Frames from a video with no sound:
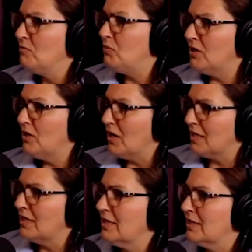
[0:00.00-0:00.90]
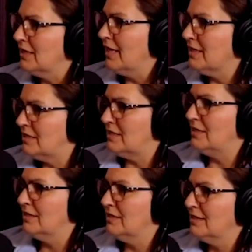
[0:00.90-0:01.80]
But not getting
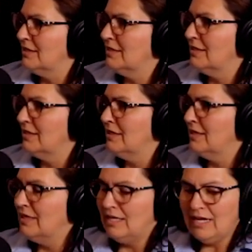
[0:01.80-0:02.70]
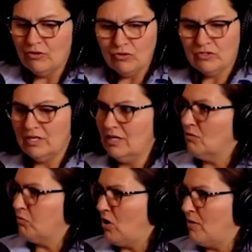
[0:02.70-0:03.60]
elected, now you're saying
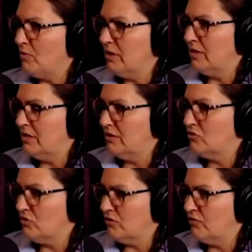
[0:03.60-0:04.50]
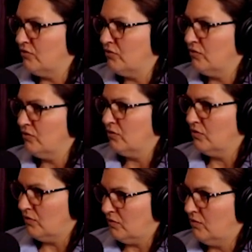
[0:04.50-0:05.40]
the property didn't serve
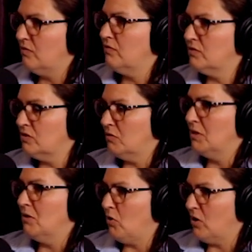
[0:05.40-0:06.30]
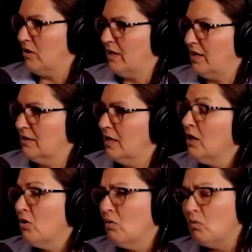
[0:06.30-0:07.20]
to be a part of that.
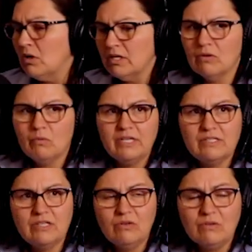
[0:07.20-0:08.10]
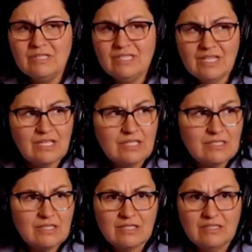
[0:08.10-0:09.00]
One of the ways that you can see
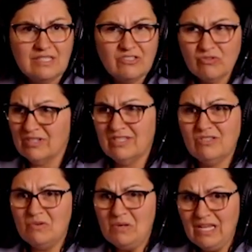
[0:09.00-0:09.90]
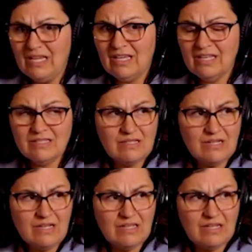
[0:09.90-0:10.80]
is the district is unique. It's
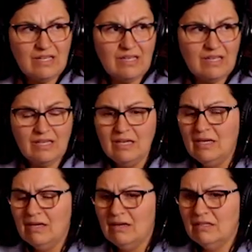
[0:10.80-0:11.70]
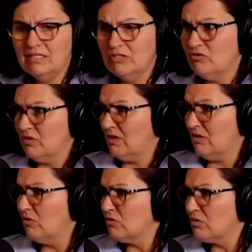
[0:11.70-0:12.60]
not a district that
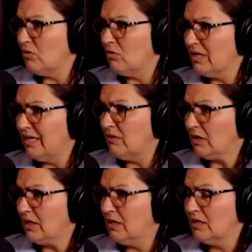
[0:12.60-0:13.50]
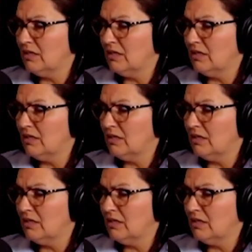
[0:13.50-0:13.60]
goes the whole county.